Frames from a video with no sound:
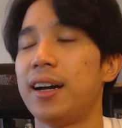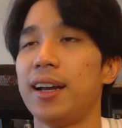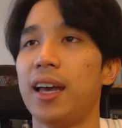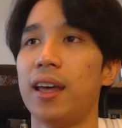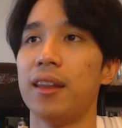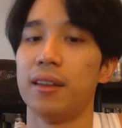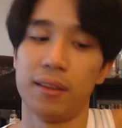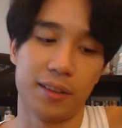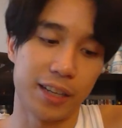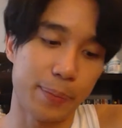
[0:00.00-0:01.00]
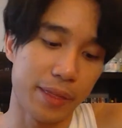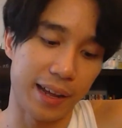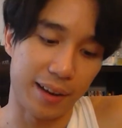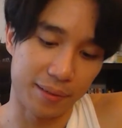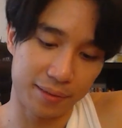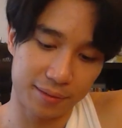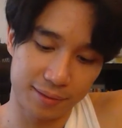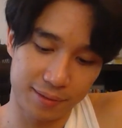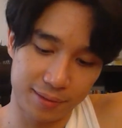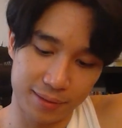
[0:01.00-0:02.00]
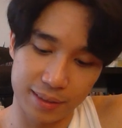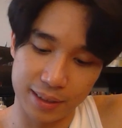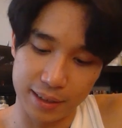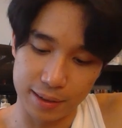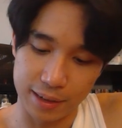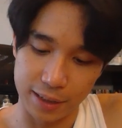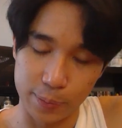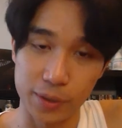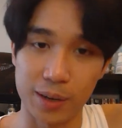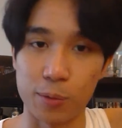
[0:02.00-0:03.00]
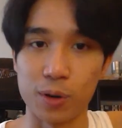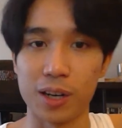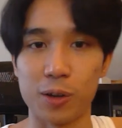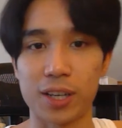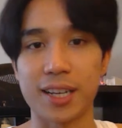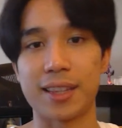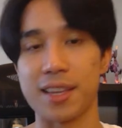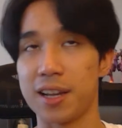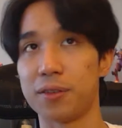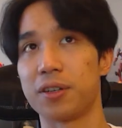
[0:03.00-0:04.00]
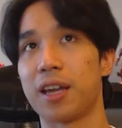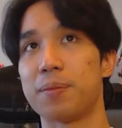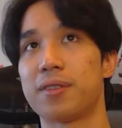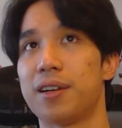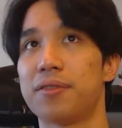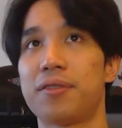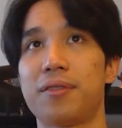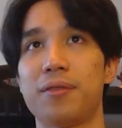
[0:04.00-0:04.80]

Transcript: And on top of that, I suppose I'm really looking at the Elder game stuff,